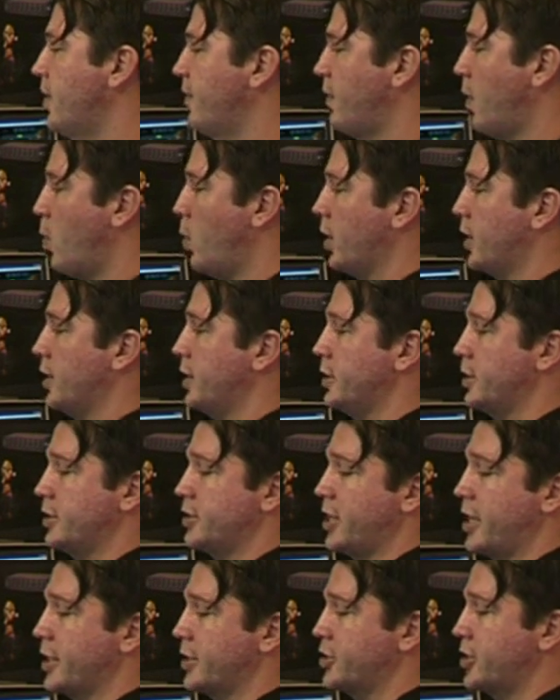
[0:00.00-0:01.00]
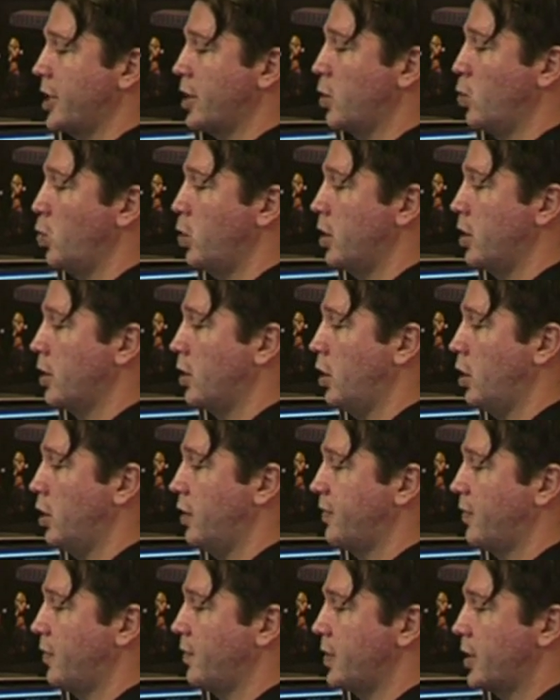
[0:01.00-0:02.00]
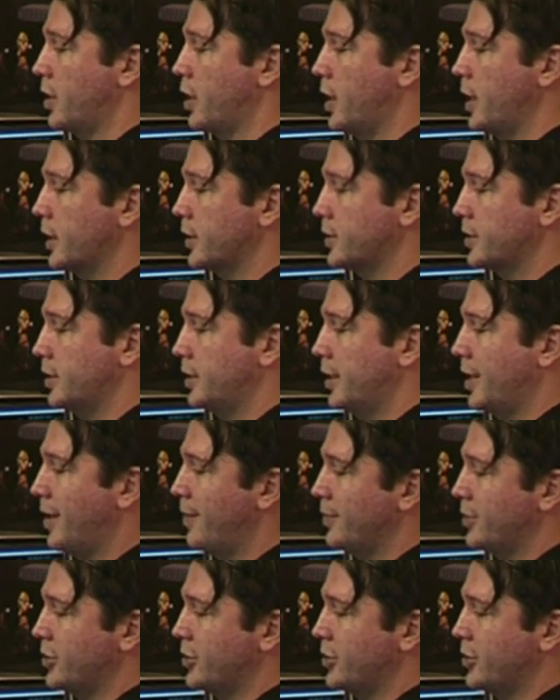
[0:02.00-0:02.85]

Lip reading: if I wanted to take channel 1 off of the aux, I